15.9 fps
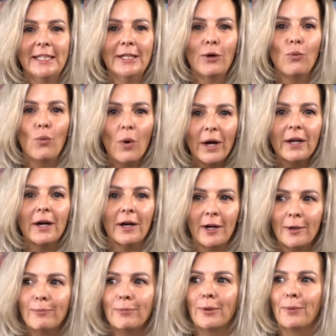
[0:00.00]
What
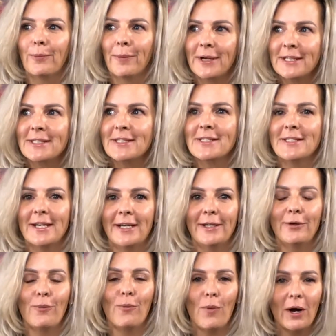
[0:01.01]
up Wednesday?
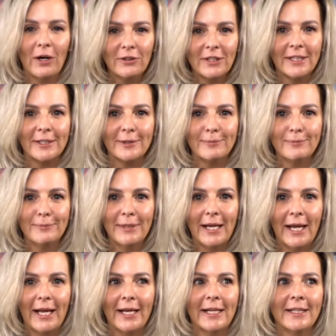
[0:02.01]
Welcome.
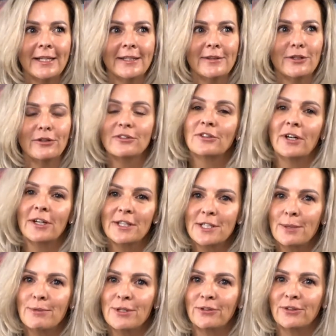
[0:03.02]
And there's a lot of
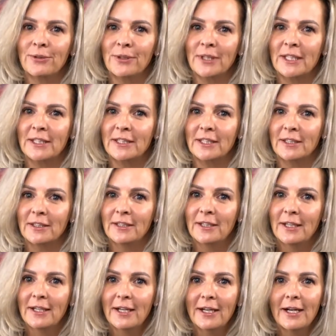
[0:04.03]
W's going on there.
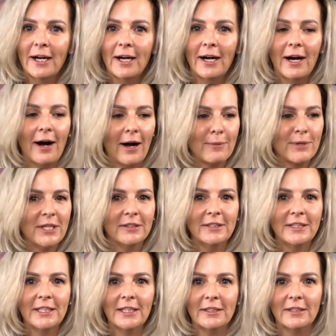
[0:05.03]
I'm Keely
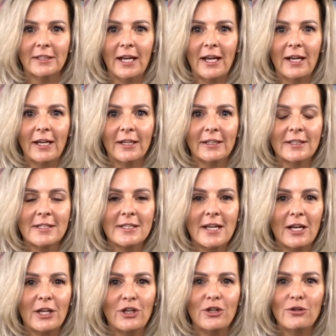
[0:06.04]
Dunn, and
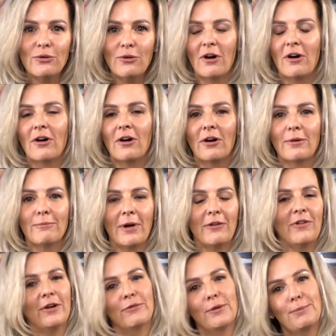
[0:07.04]
you are my
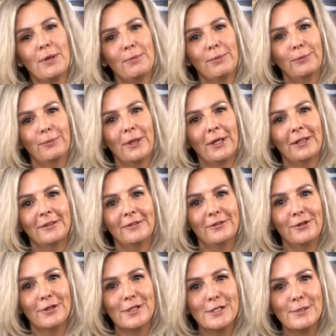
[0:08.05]
favorite people because you're
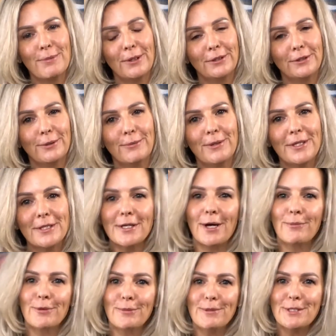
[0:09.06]
going to spend a little bit of time
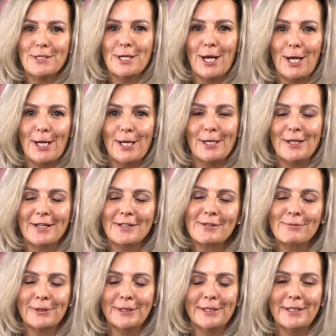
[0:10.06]
with me today. That's
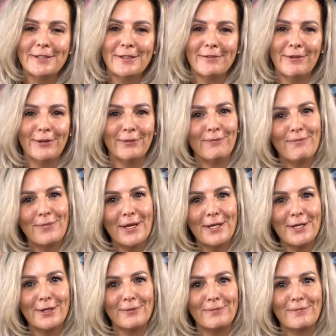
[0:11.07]
really nice of you. Thank you.